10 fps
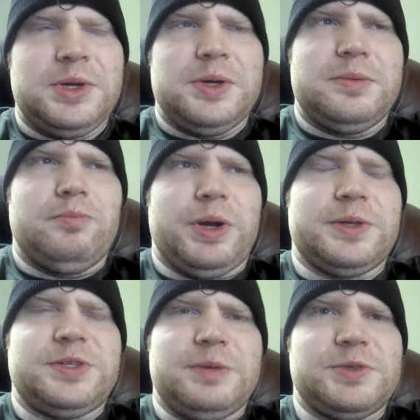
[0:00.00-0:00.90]
But it
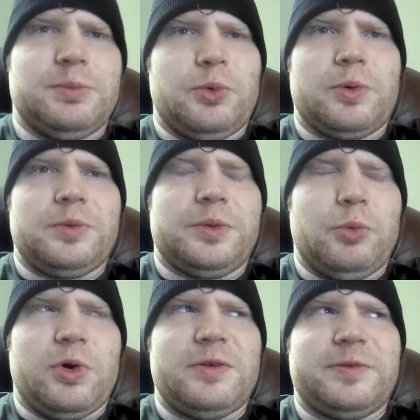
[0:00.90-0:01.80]
seems the more
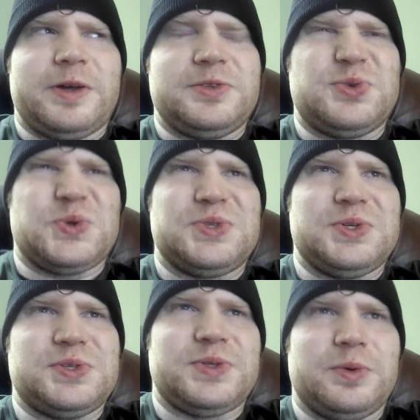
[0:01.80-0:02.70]
I find
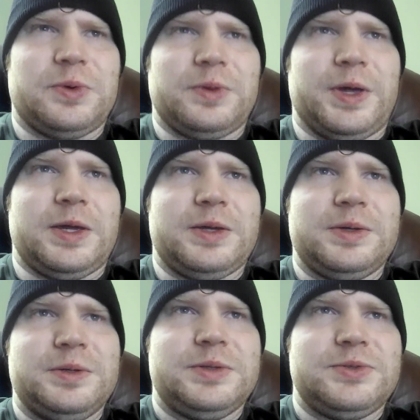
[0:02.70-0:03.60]
sources on like
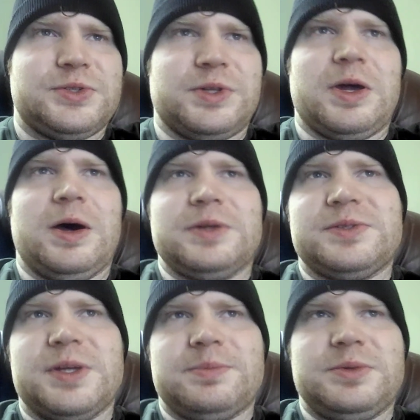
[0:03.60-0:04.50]
just the
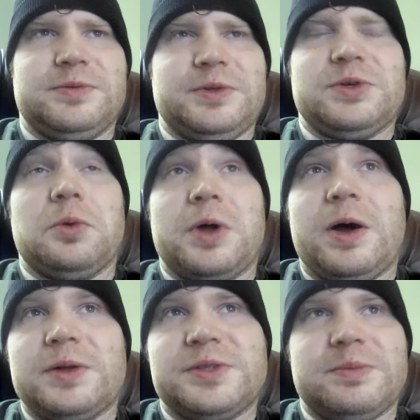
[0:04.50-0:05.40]
concept of the general
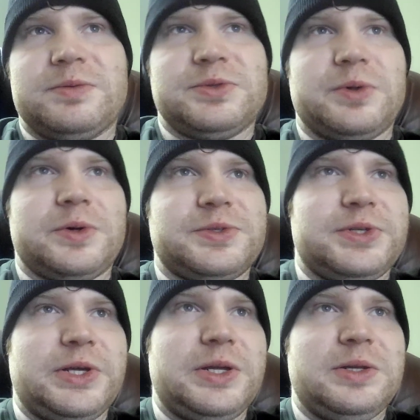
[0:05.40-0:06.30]
concept of
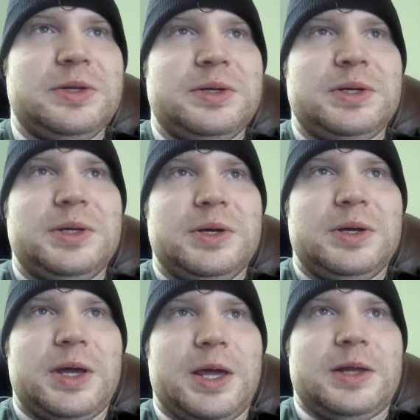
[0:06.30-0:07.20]
starseed,
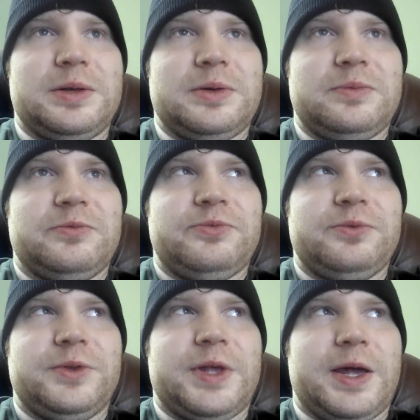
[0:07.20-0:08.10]
and
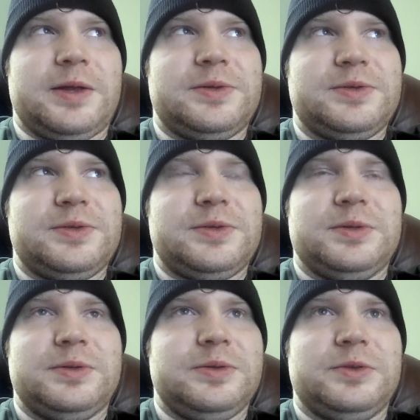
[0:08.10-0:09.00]
that
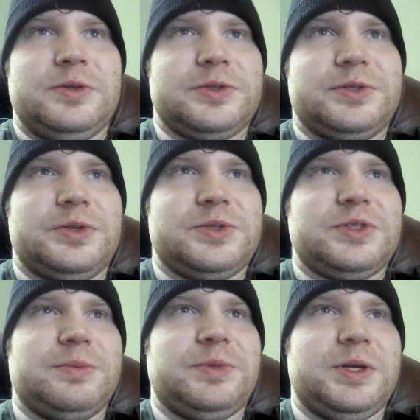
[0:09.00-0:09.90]
there's
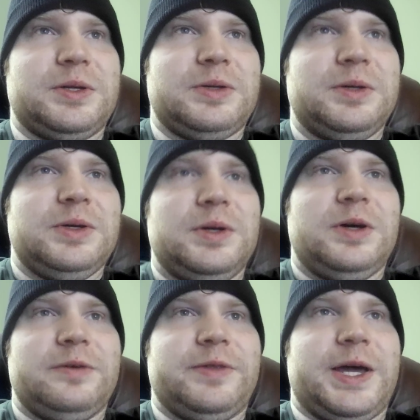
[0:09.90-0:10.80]
something
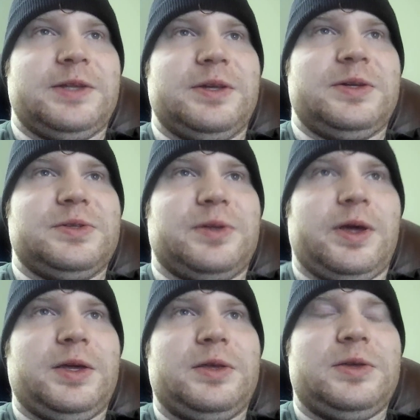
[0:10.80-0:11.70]
of that is
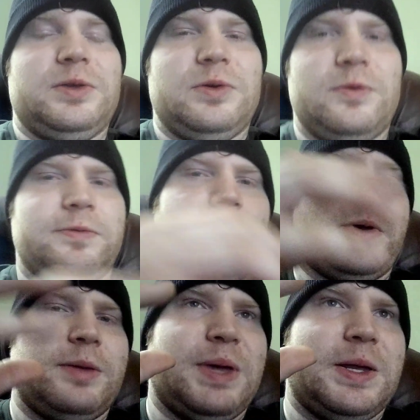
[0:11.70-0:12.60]
like you've
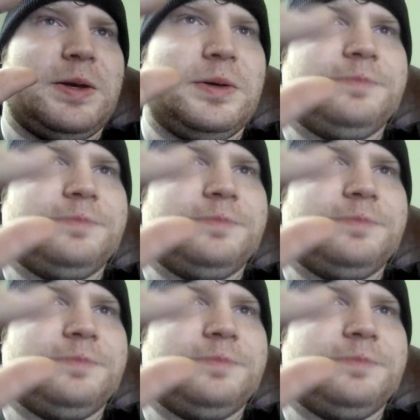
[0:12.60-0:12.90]
already been